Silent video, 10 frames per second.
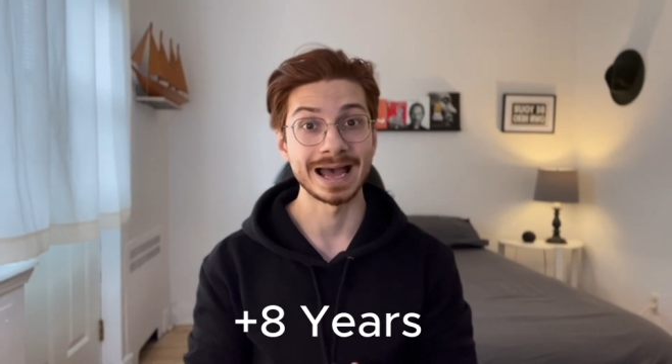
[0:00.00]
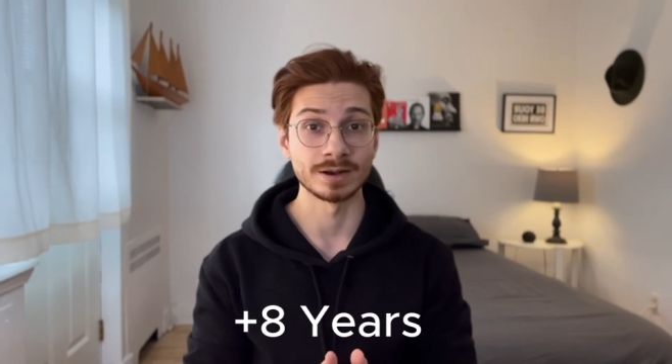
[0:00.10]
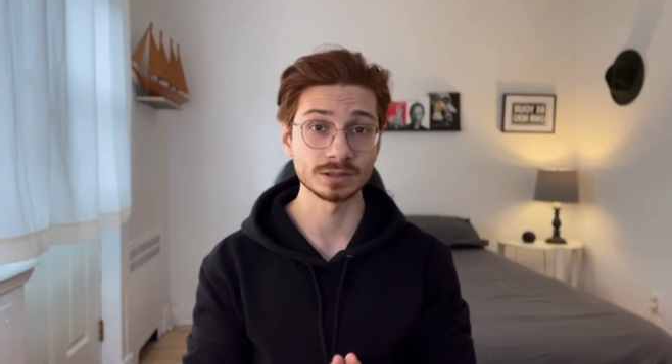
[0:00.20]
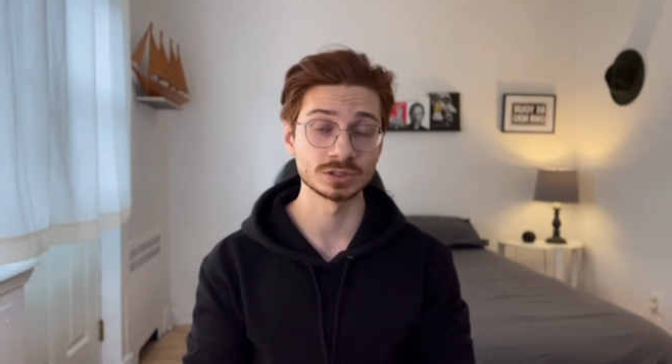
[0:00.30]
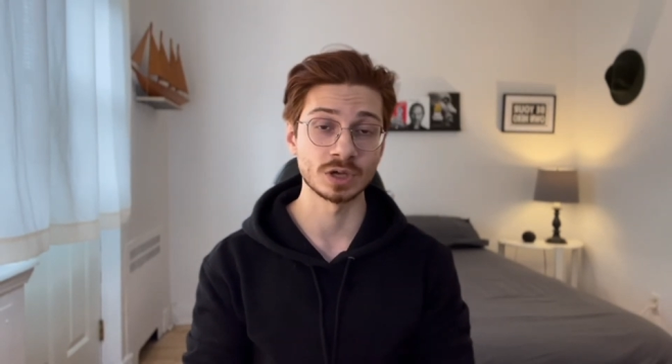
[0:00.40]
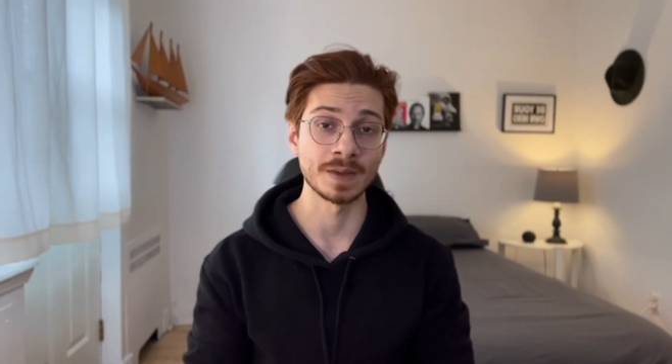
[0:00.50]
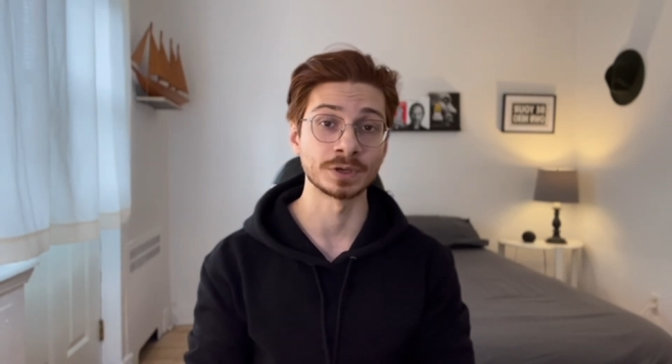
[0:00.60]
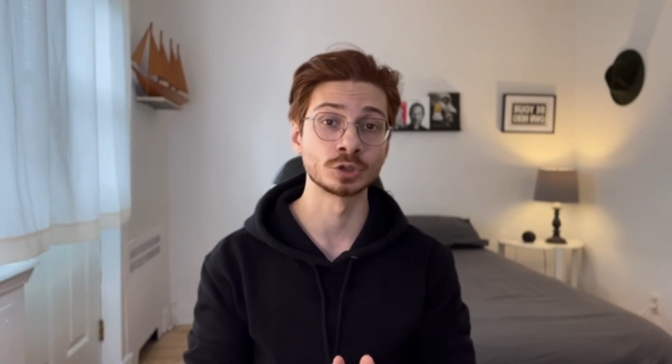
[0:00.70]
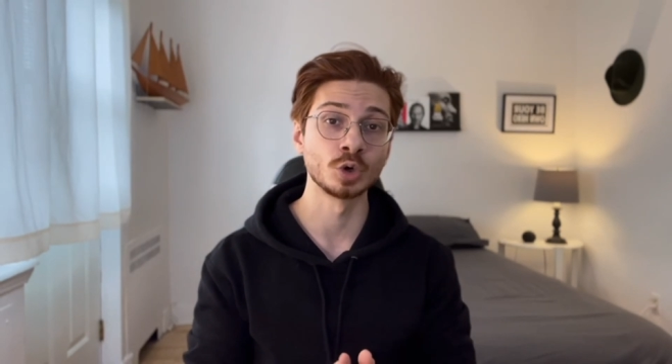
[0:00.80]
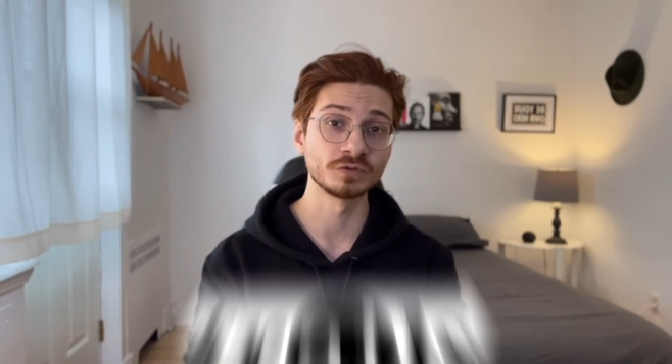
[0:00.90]
And also
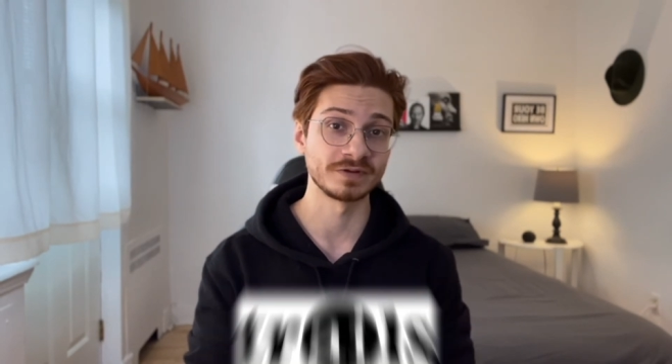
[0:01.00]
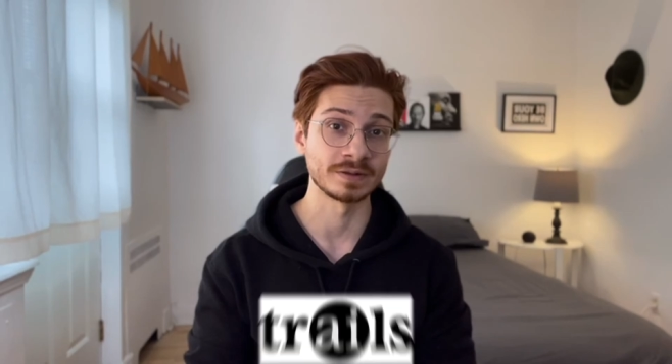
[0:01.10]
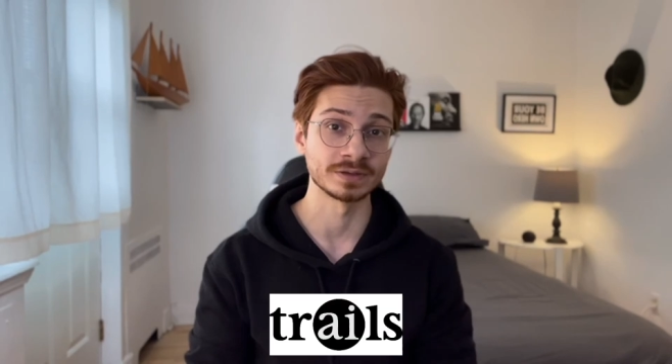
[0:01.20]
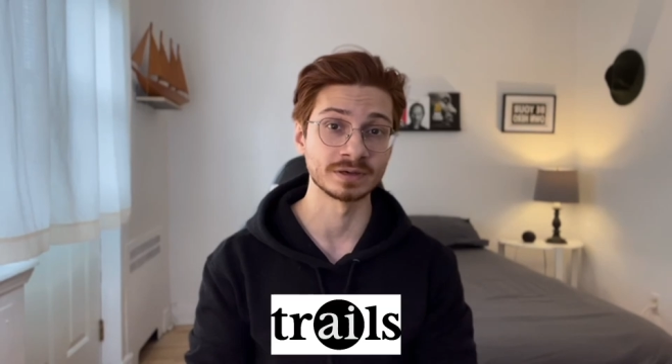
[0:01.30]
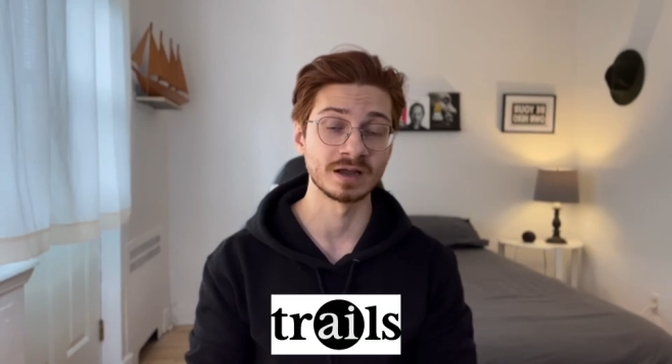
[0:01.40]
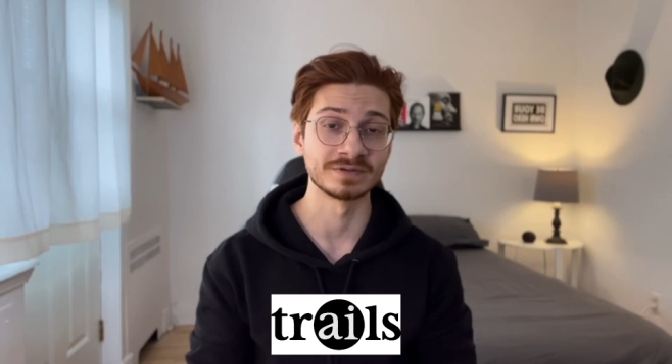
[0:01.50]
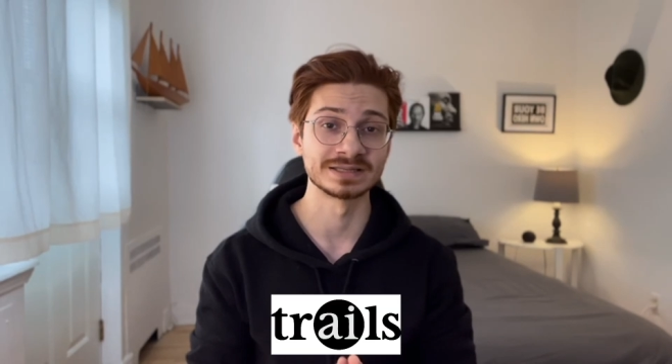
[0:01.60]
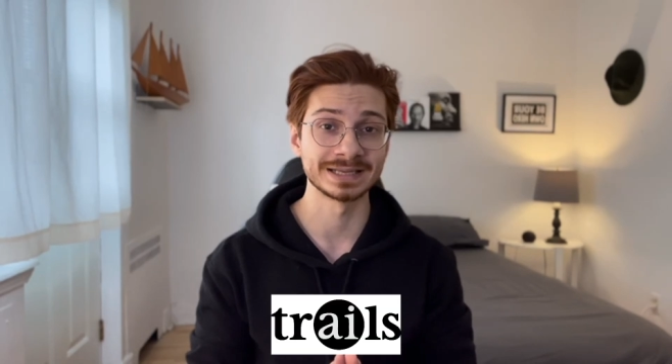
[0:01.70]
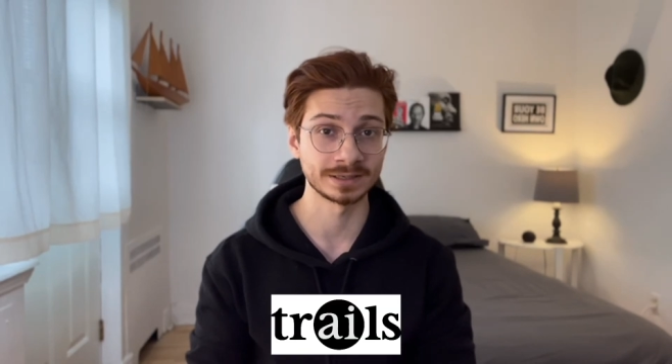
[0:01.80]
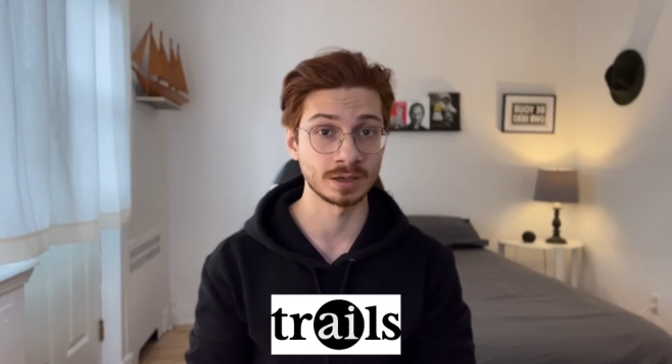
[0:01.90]
I'm a co-founder of
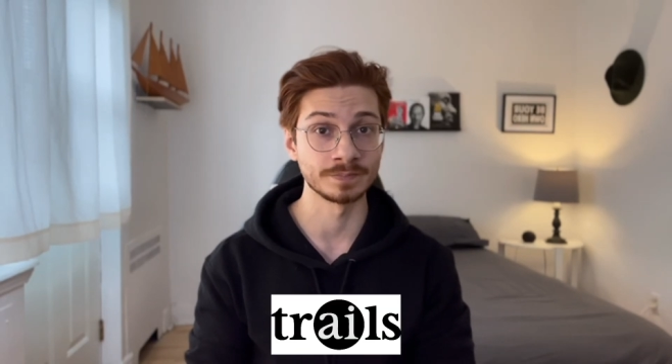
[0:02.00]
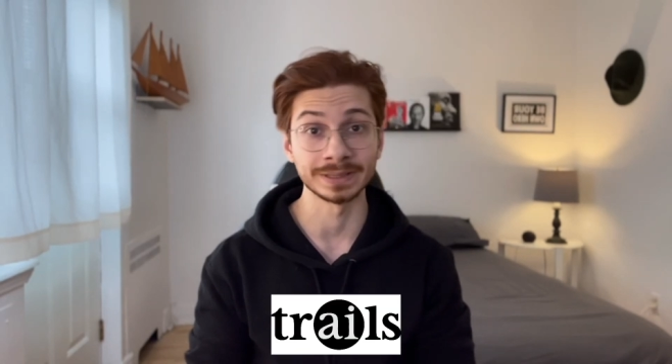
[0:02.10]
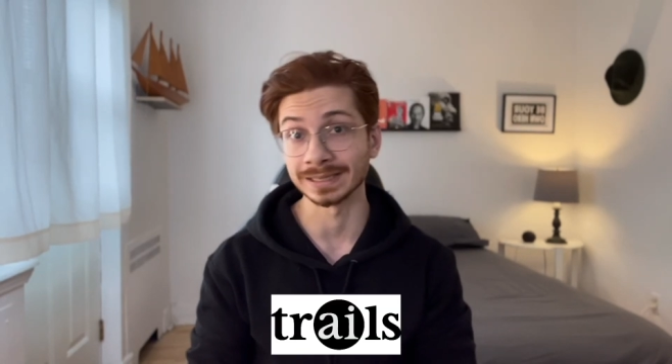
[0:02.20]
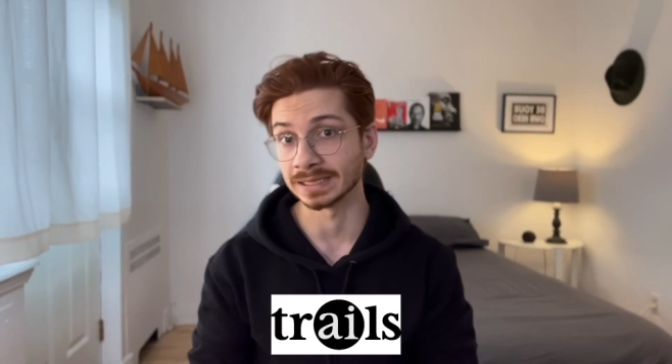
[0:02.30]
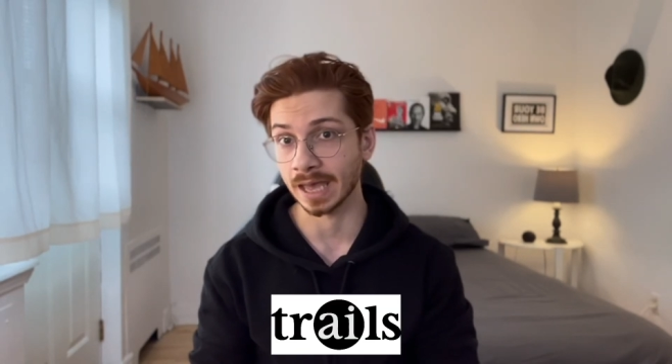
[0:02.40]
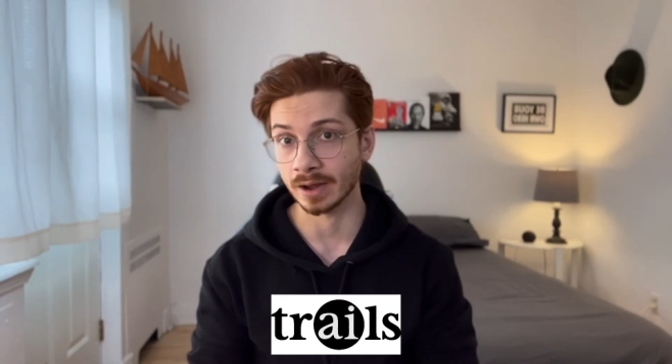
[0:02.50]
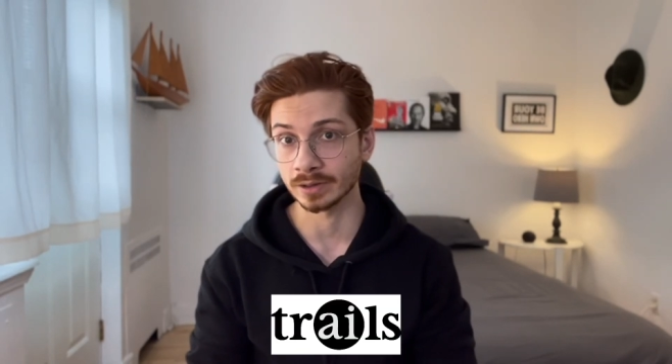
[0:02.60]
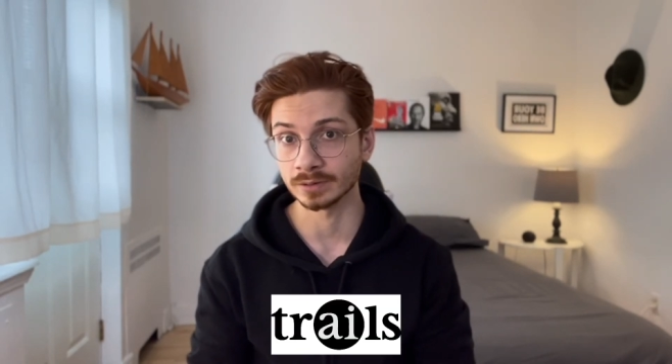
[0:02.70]
a tech company in Canada.